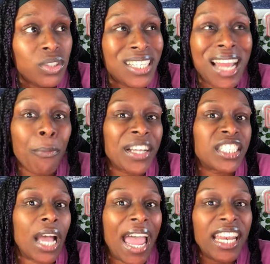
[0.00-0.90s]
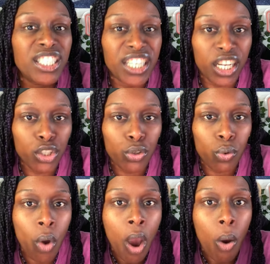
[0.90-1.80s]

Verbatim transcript: to direct your energy into,